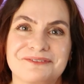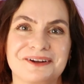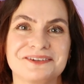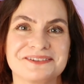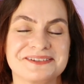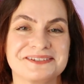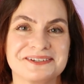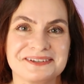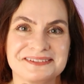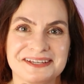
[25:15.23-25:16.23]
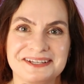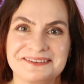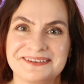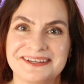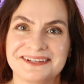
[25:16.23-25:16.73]
I watched the series
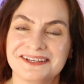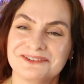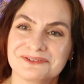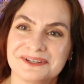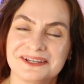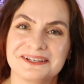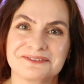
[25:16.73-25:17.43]
anyway and I enjoyed it.